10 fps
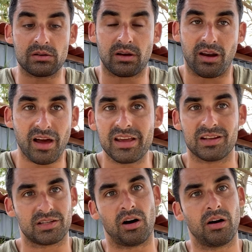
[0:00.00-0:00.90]
your
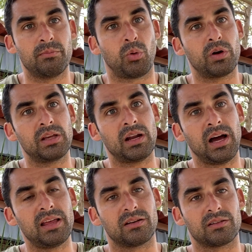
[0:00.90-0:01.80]
client's onboarding
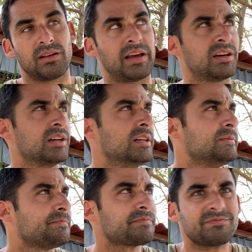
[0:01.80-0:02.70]
either. Like,
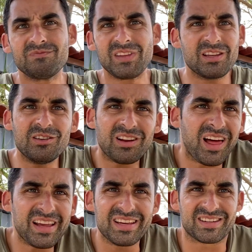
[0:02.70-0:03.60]
your
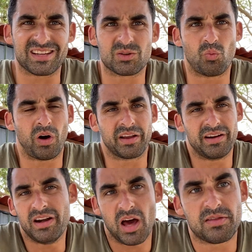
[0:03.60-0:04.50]
client doesn't want
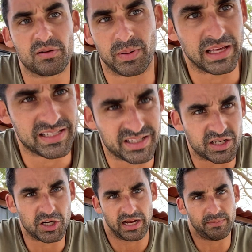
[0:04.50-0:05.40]
another place to
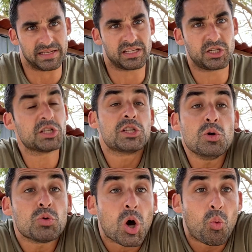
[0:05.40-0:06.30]
check messages.
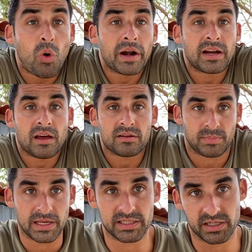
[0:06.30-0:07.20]
You don't want another
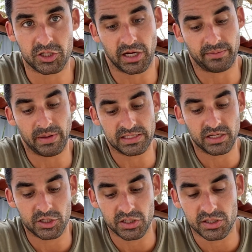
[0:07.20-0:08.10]
place to check
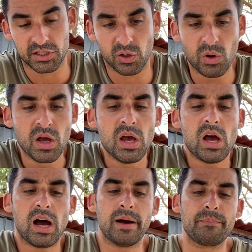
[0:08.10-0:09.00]
messages. So
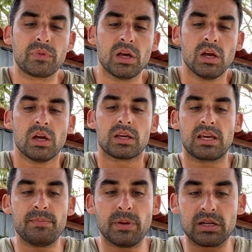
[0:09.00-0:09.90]

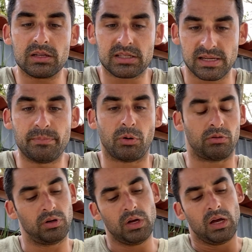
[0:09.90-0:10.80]
keep it
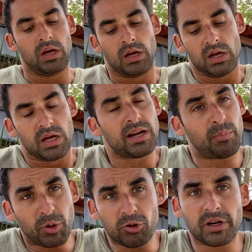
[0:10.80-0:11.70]
simple. Now,
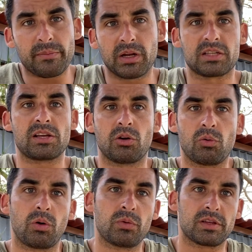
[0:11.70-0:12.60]
programming is the only
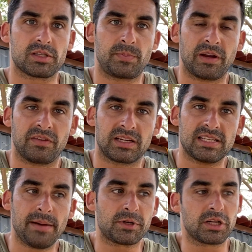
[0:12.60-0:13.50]
one with it's a bit of an
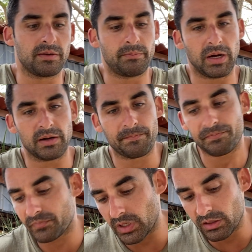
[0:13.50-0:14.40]
exception, but
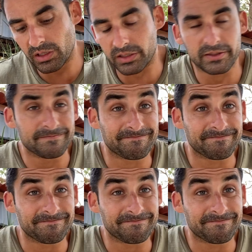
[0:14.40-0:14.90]
look,